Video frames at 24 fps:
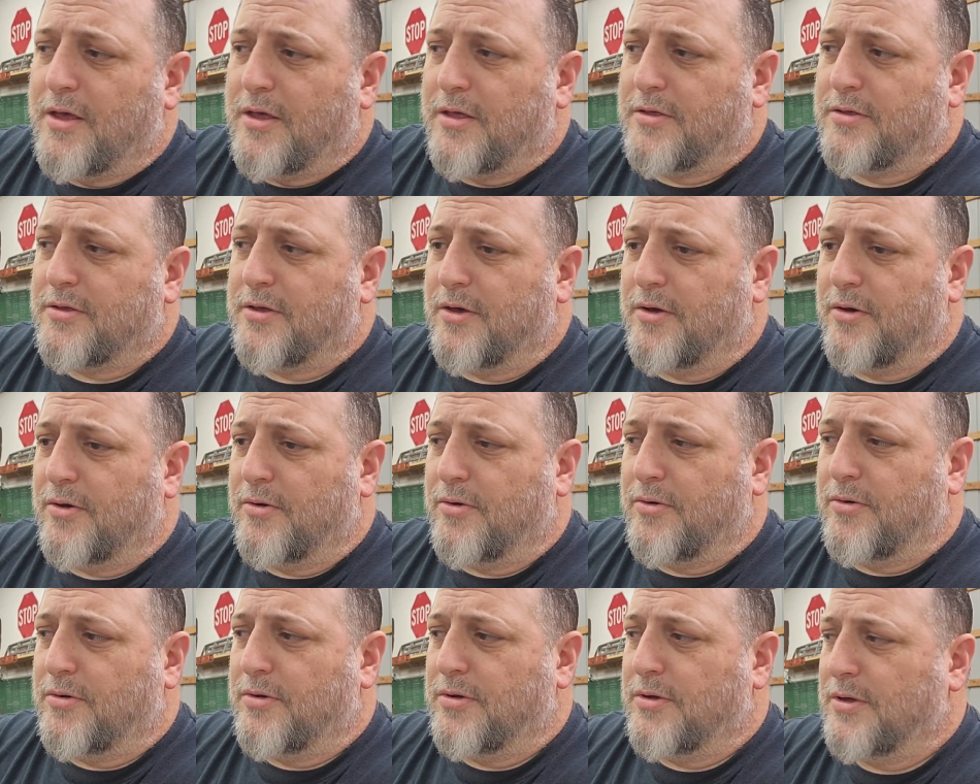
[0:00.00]

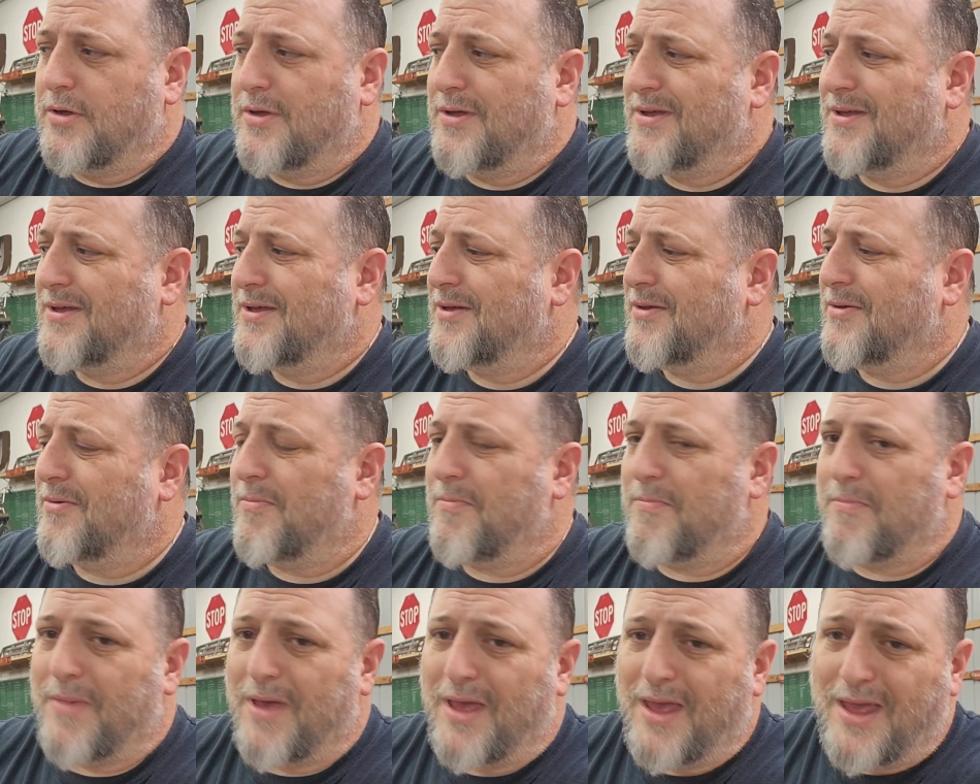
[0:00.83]
So
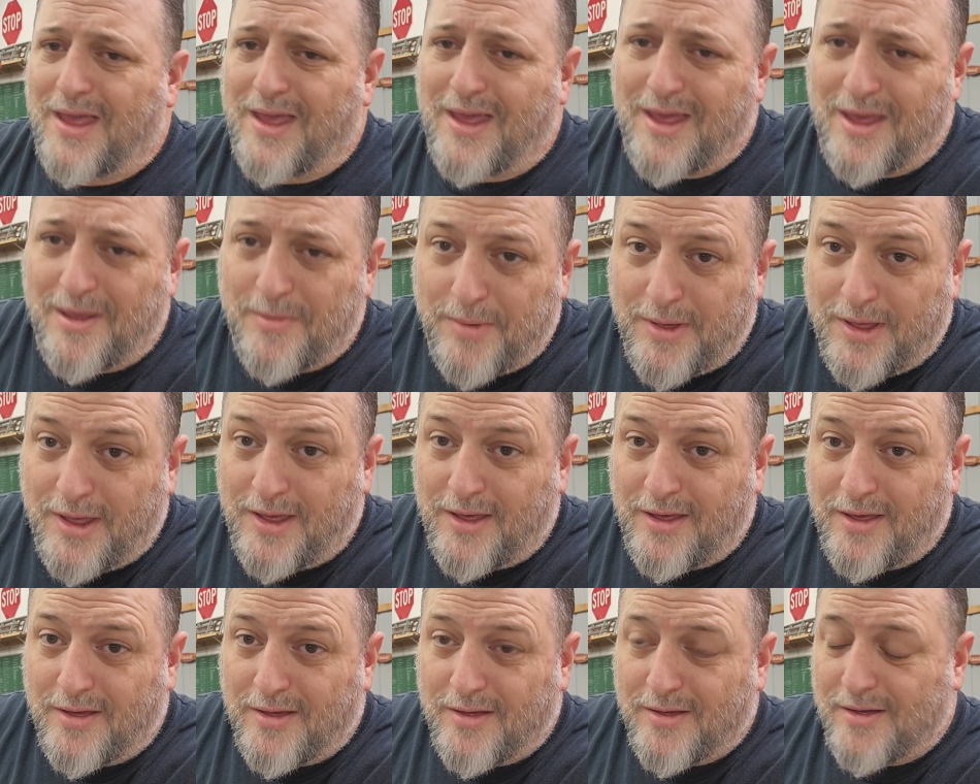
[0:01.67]

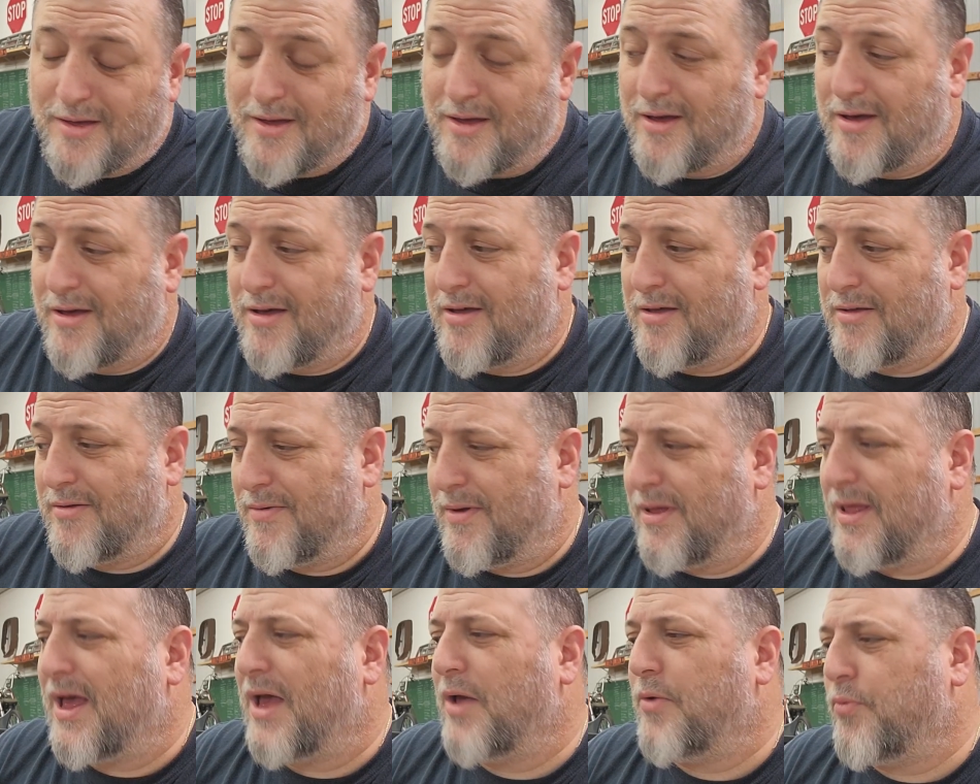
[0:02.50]
maybe,
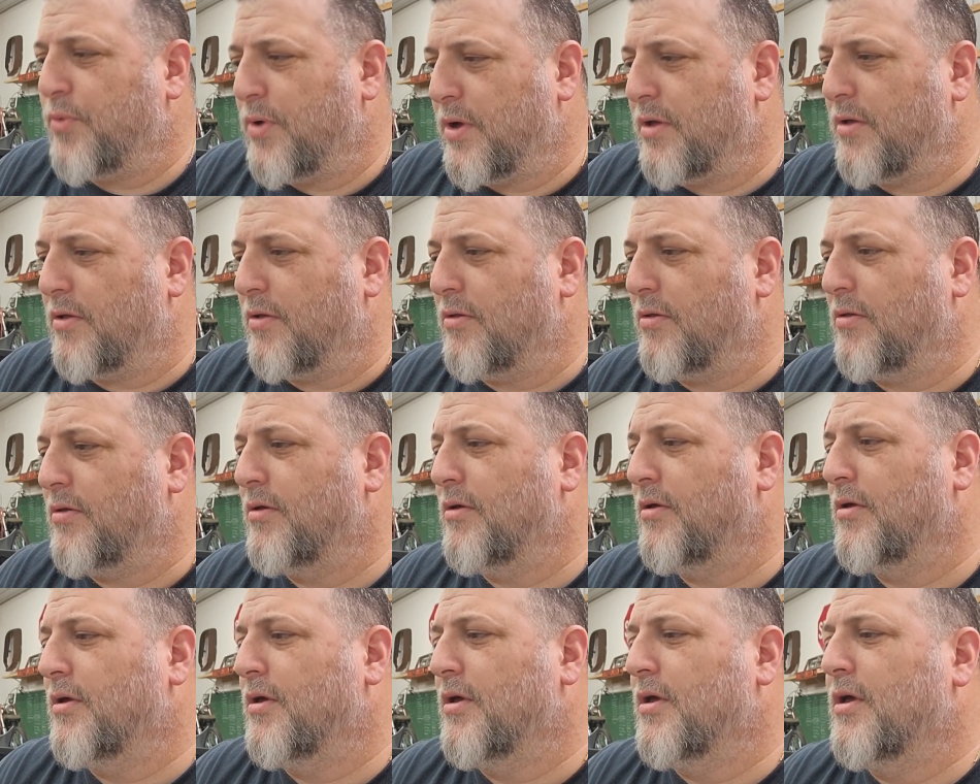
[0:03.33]
well, I will
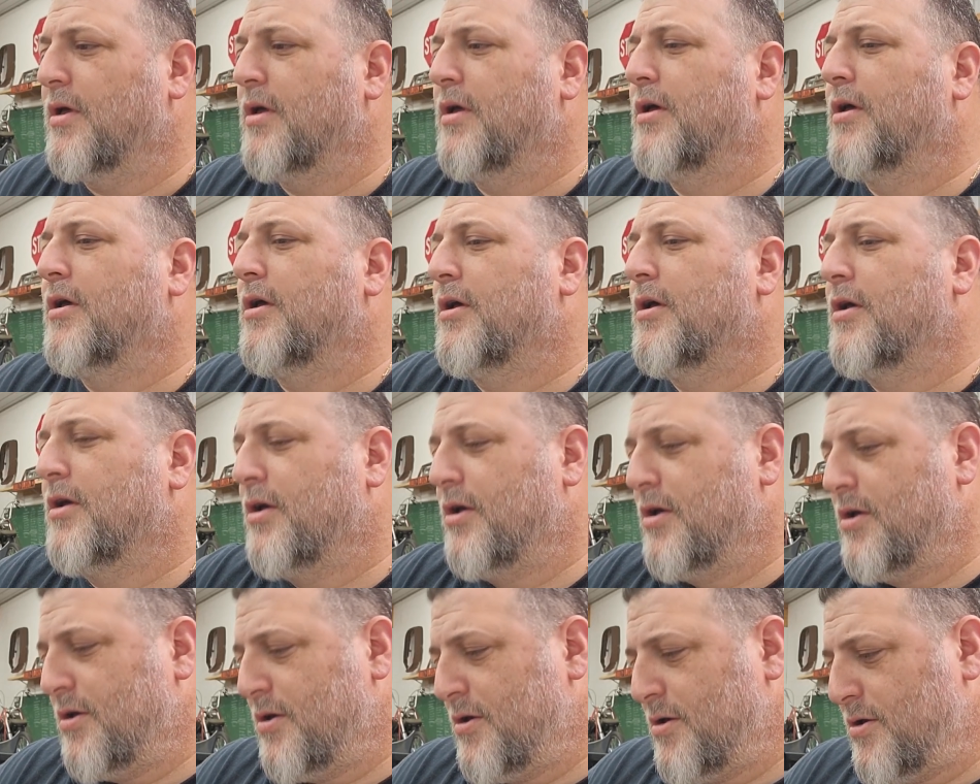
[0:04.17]

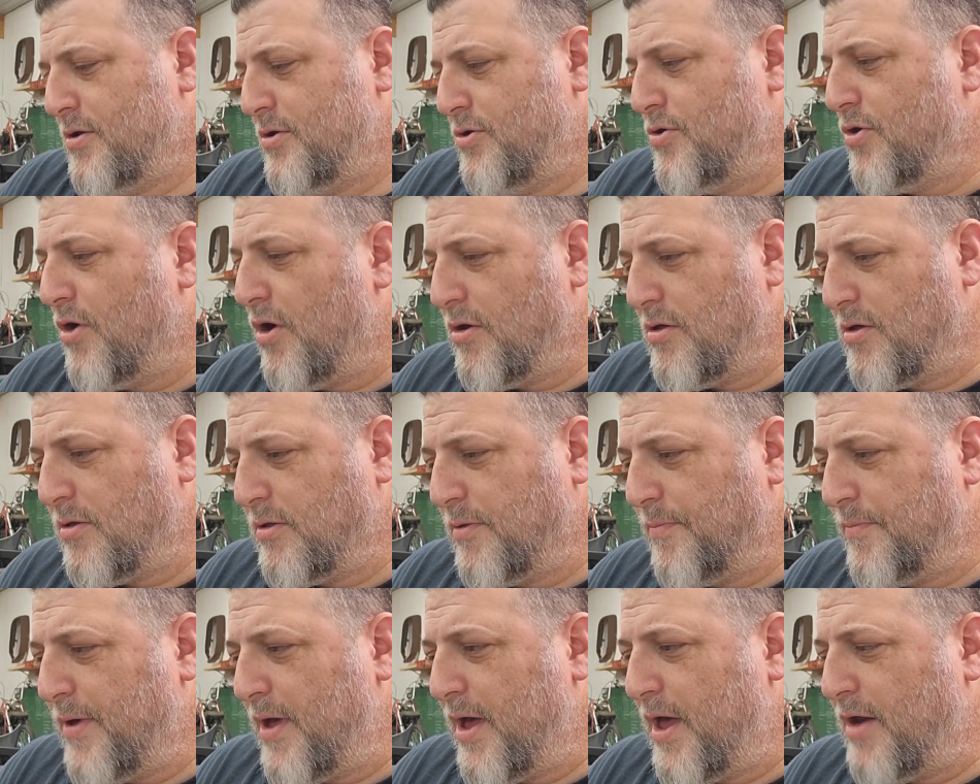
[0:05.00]
charge up
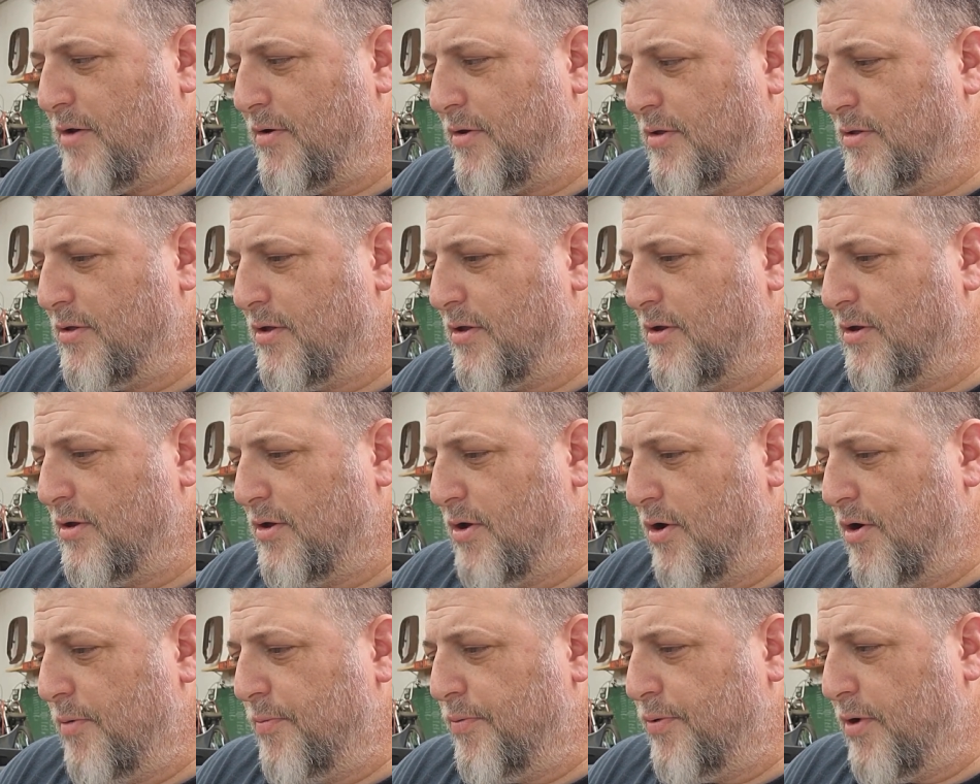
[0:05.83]
the batteries on the
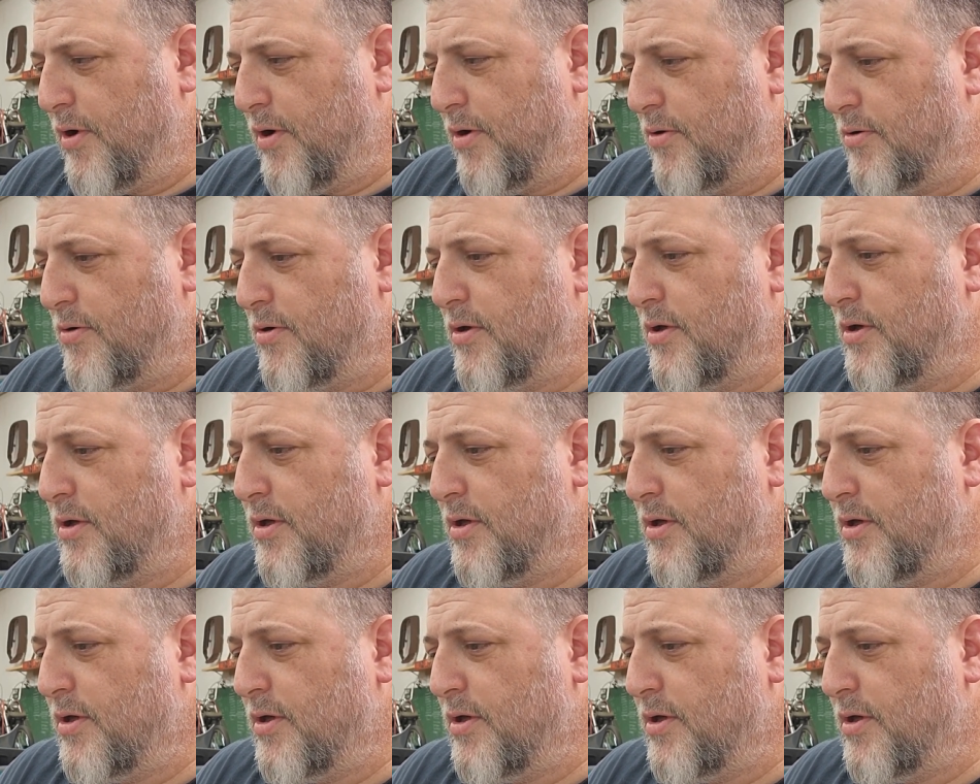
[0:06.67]
GoPro,